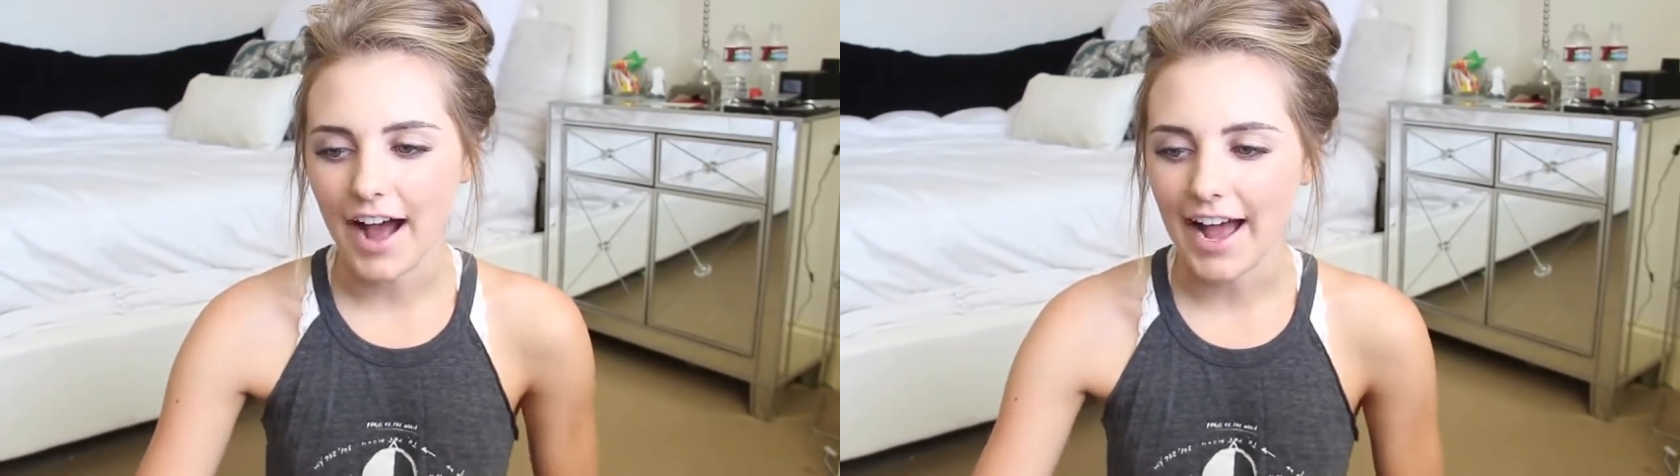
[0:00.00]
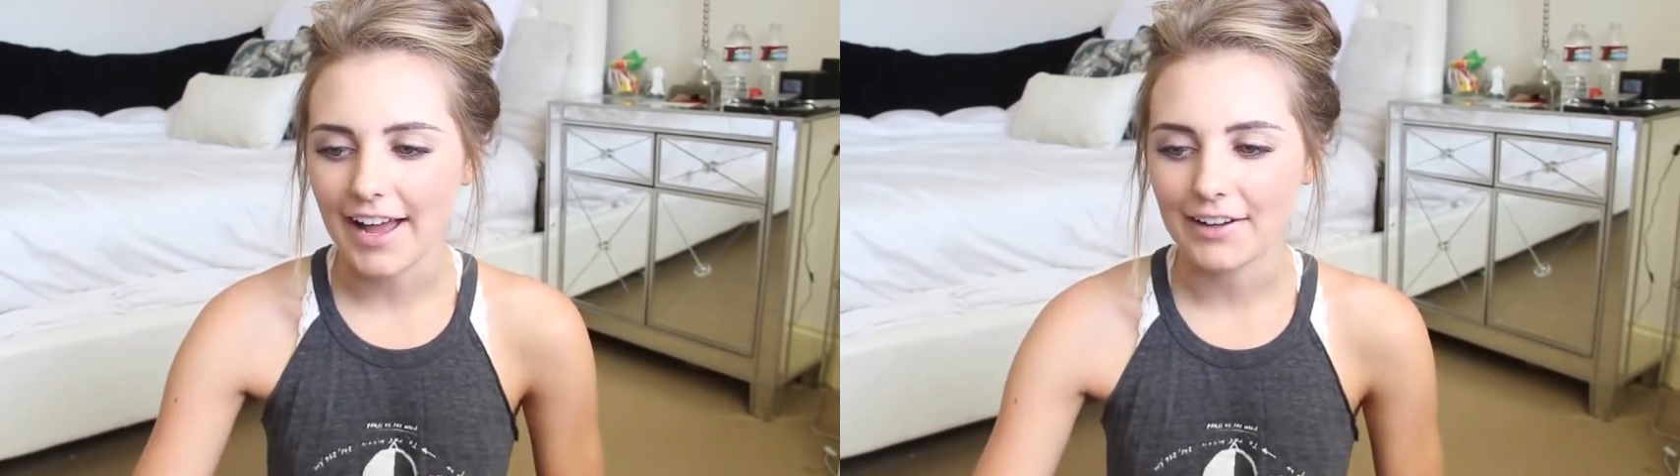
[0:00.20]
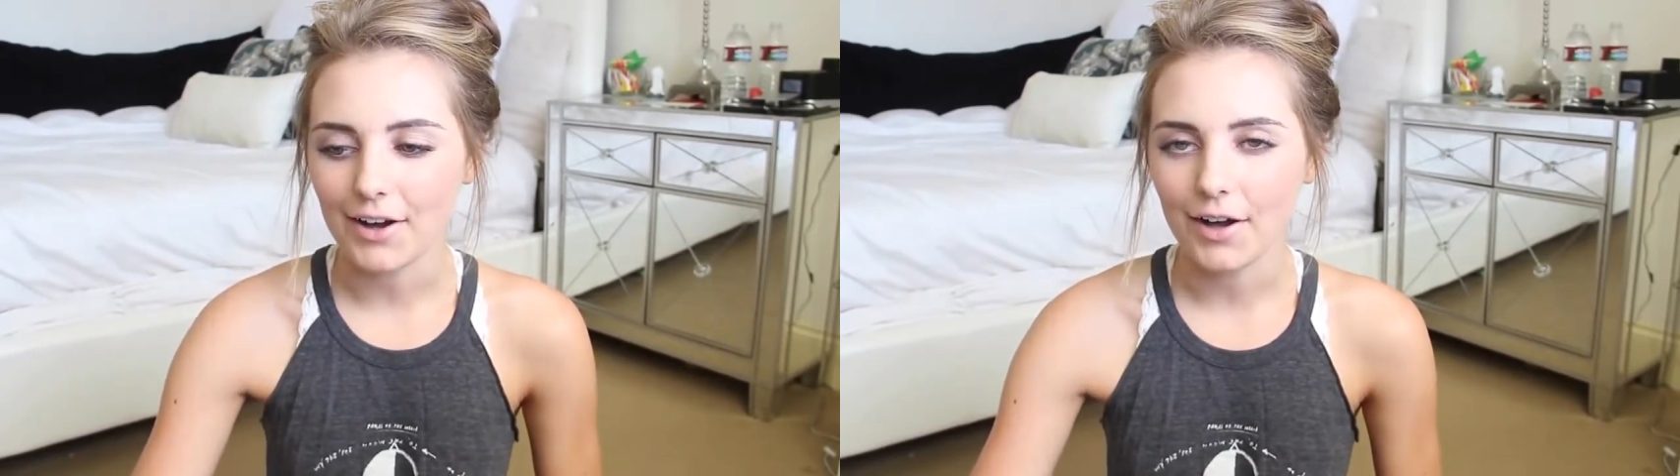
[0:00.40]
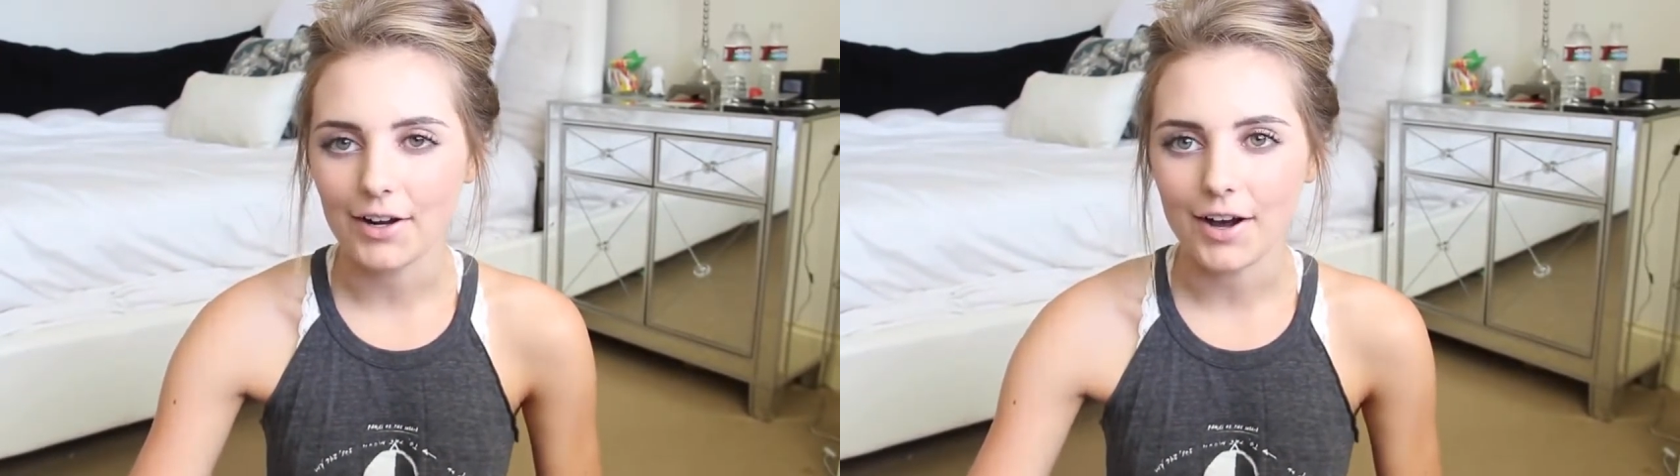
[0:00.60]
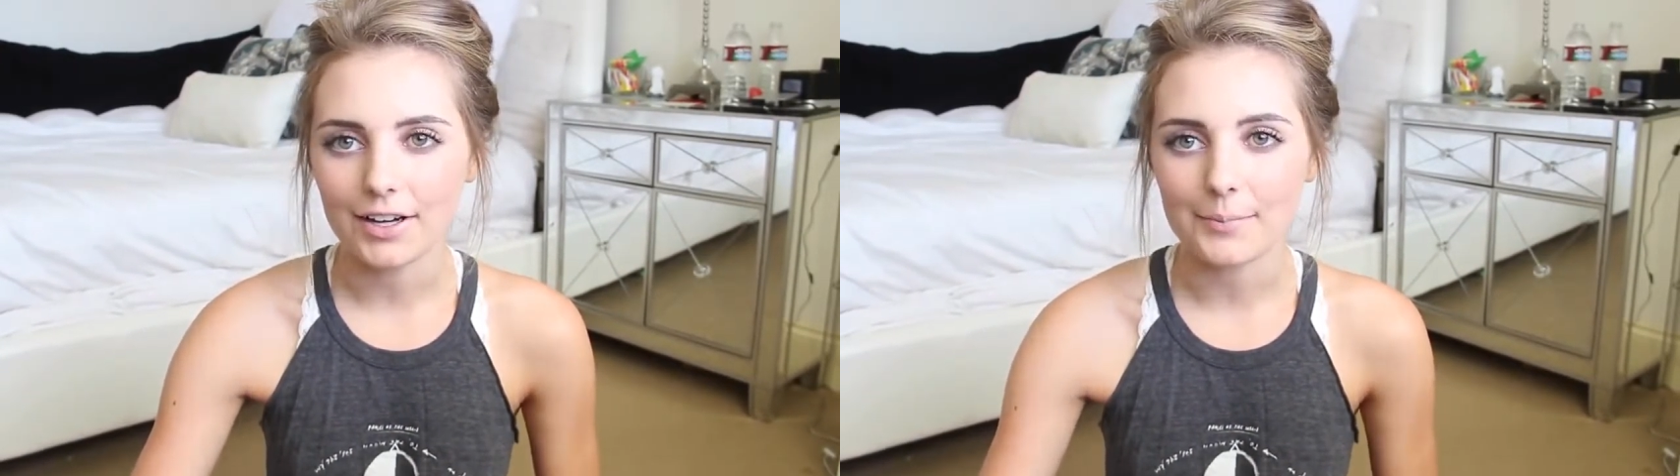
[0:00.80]
I got
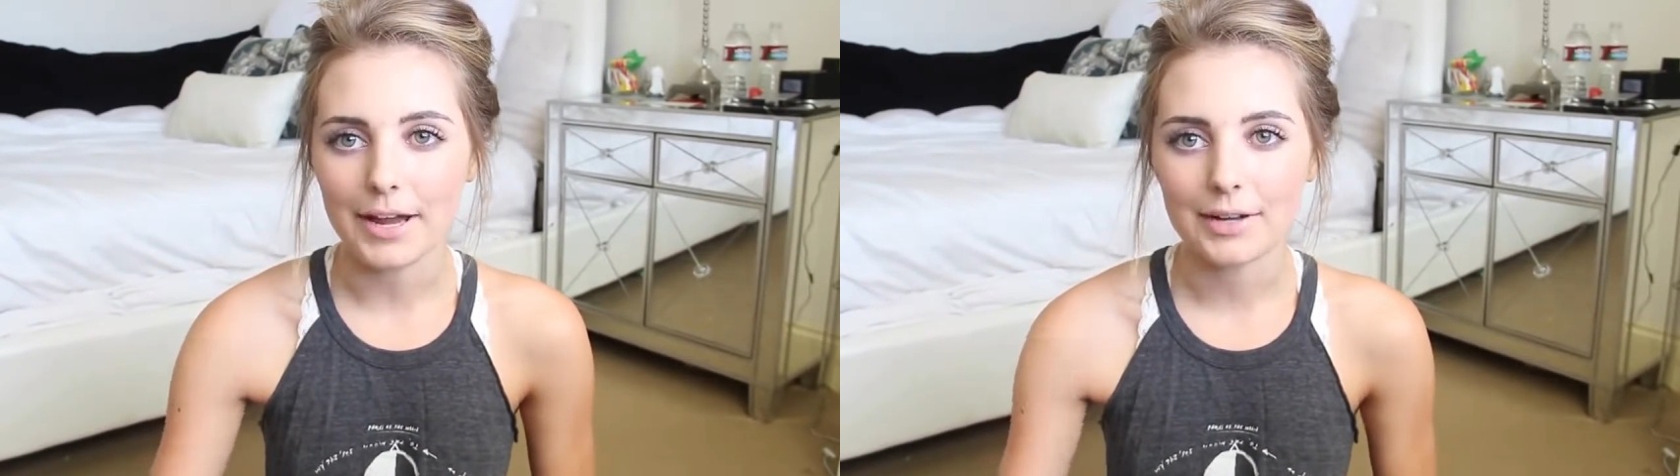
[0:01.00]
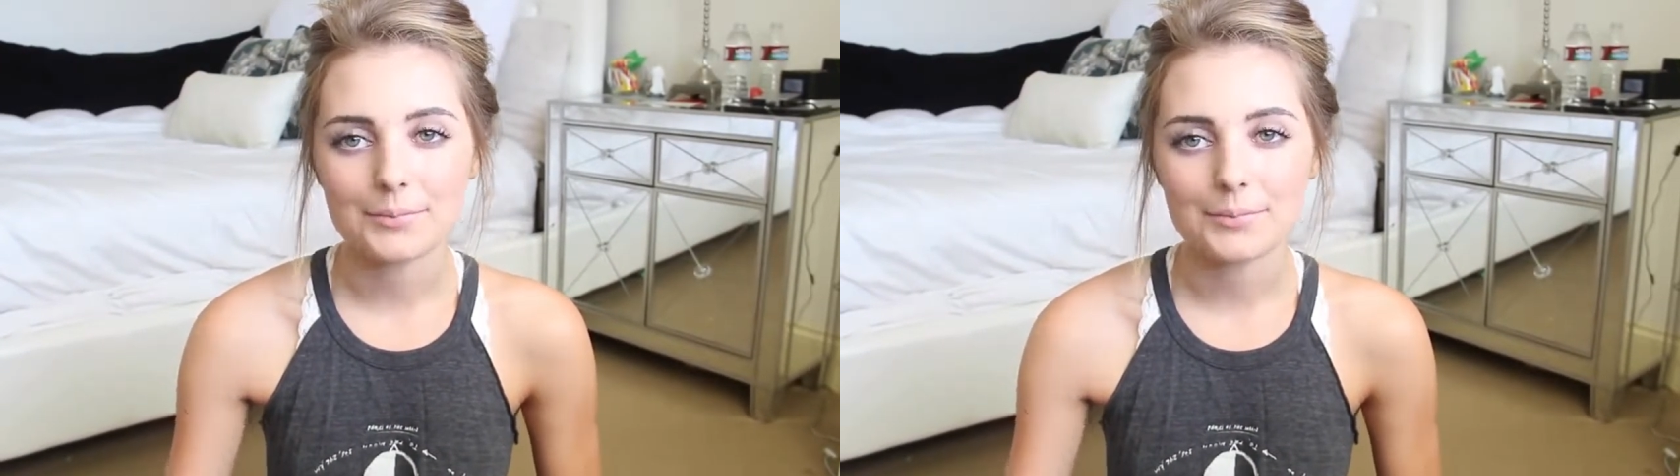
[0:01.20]
on my